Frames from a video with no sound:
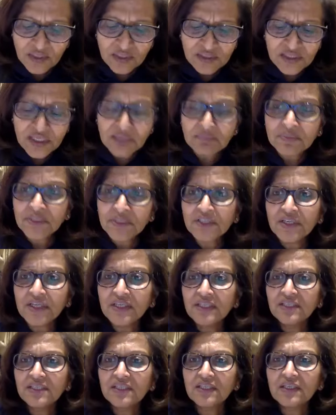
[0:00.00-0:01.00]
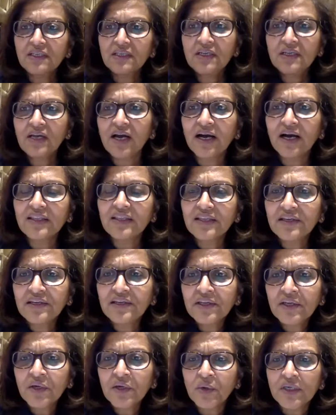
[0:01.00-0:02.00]
chapter 18. Are there
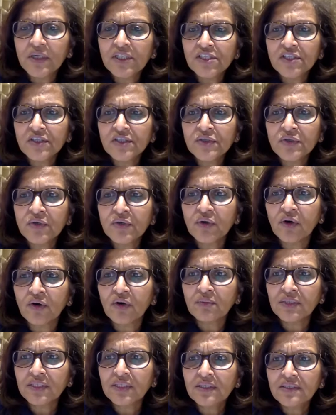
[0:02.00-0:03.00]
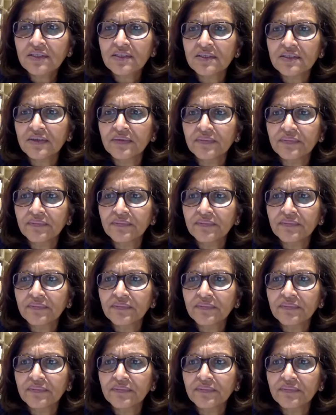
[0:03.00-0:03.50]
any questions or comments?